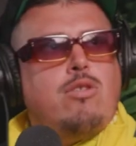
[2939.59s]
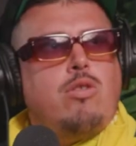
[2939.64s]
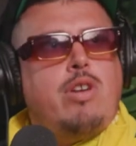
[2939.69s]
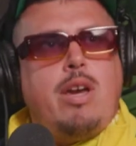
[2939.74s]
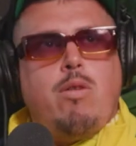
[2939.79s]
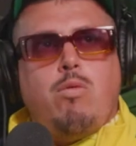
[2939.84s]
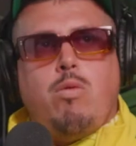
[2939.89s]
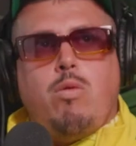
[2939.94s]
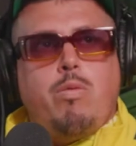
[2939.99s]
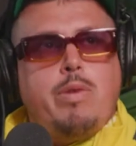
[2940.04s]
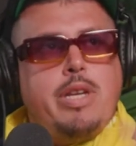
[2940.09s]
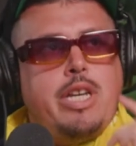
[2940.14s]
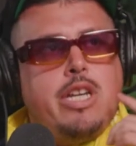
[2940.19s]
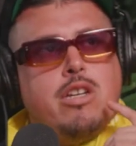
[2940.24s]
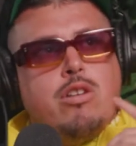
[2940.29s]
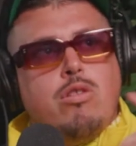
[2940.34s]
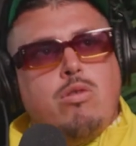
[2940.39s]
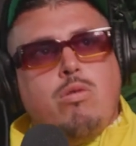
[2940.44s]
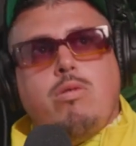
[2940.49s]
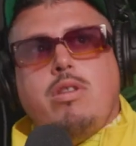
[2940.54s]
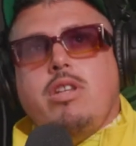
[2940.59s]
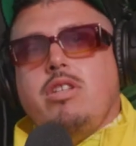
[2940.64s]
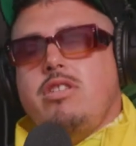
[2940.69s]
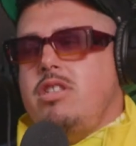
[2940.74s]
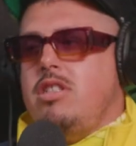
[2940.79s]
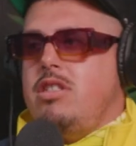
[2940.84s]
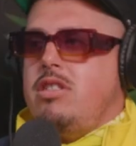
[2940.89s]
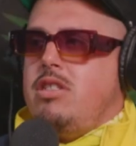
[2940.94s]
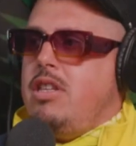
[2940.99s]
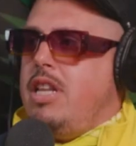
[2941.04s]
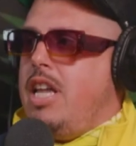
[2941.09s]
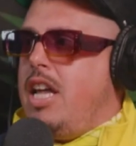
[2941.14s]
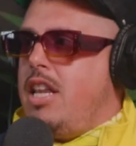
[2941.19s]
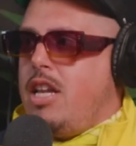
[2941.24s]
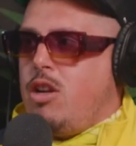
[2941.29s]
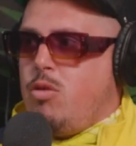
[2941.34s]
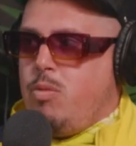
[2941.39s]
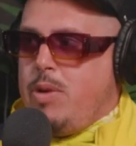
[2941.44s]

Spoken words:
okay, well, we need to do this, this, and that. Like